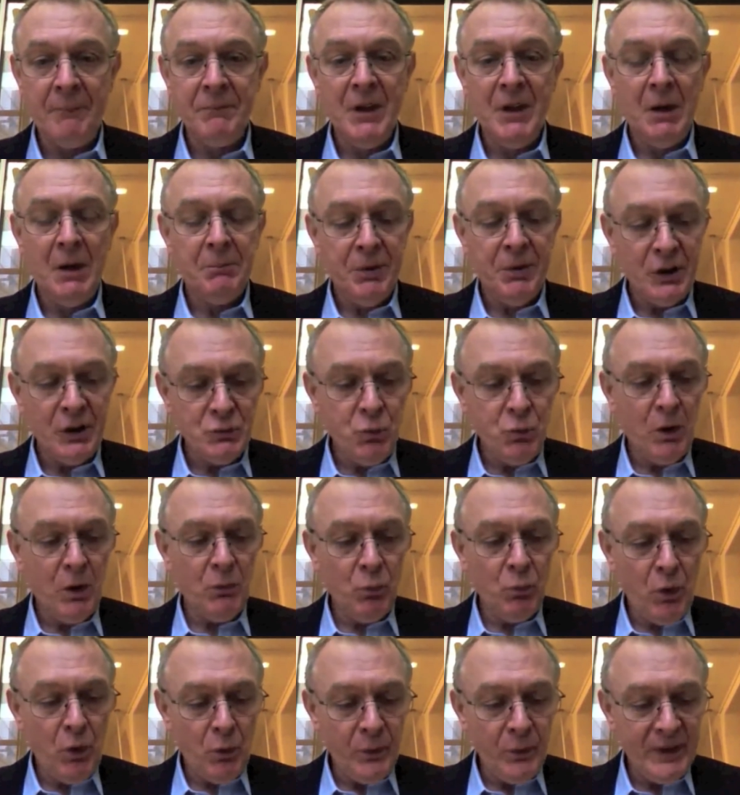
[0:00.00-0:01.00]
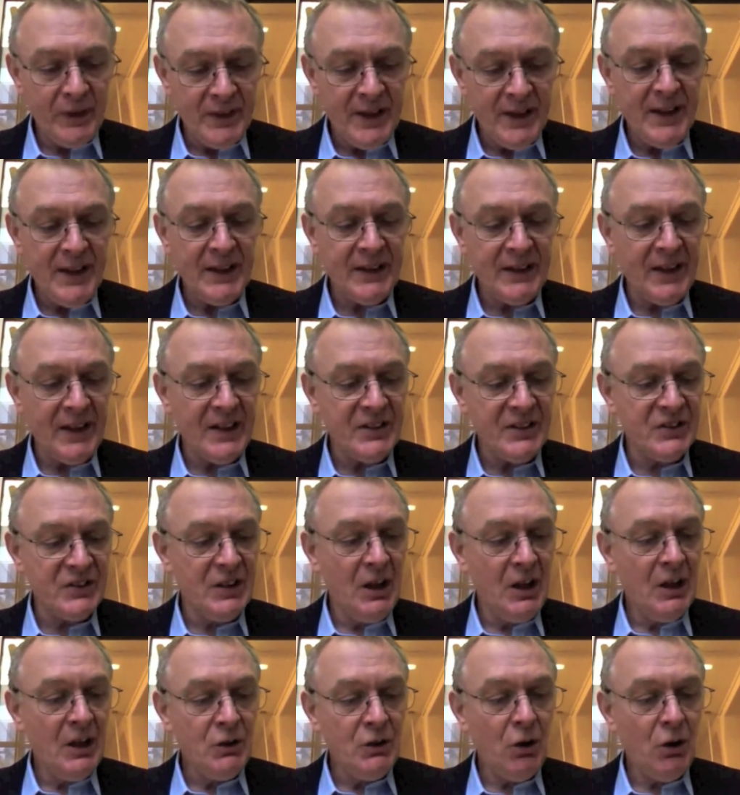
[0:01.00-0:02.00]
Because what we need is
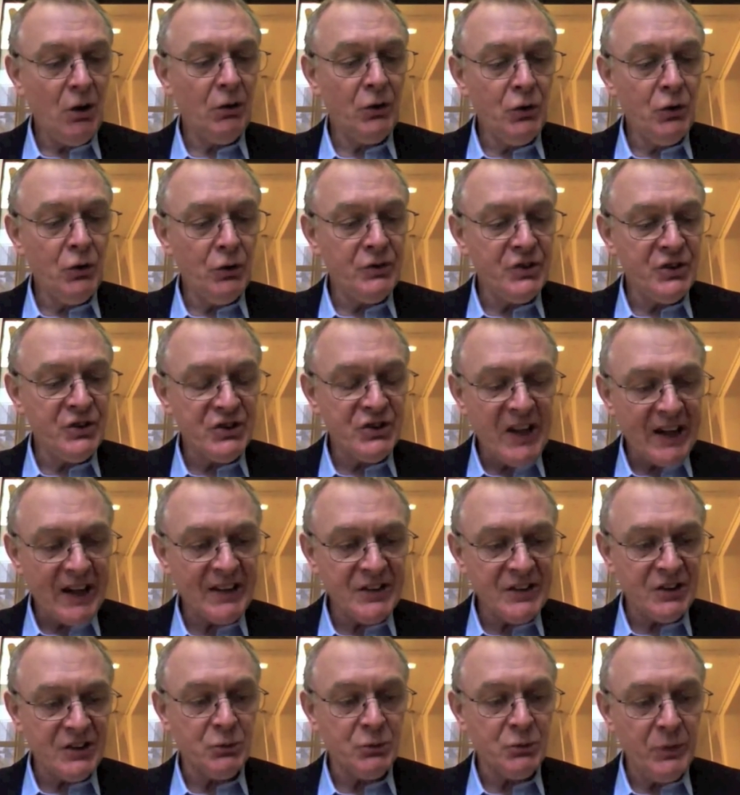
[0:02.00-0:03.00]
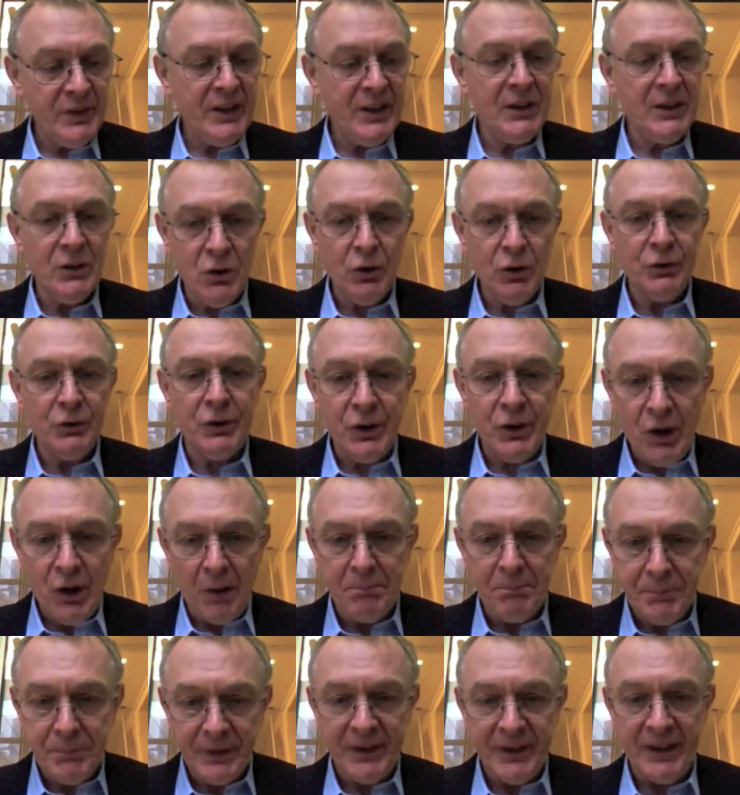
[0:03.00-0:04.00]
not good sectors, we need good
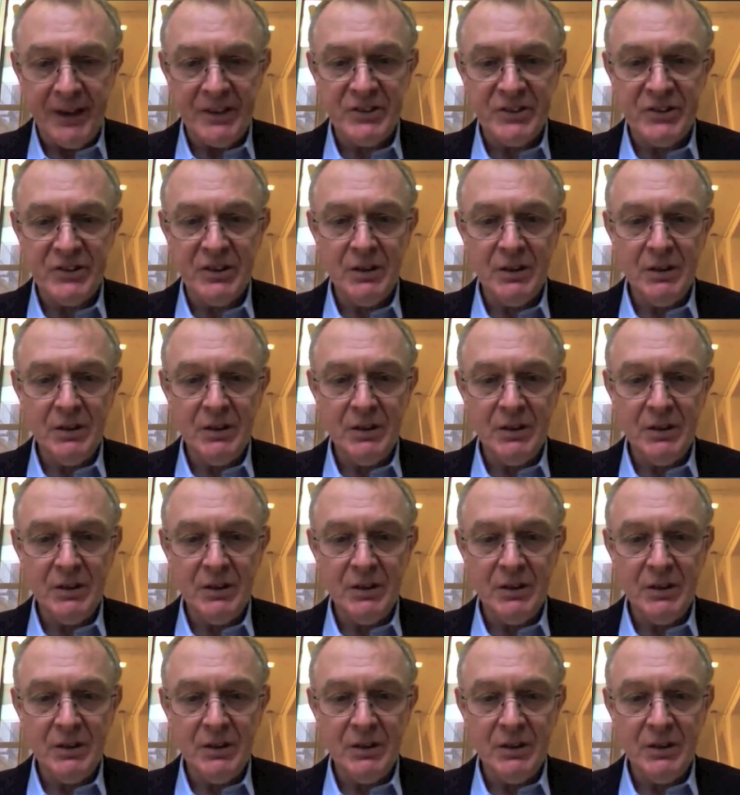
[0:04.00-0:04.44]
companies.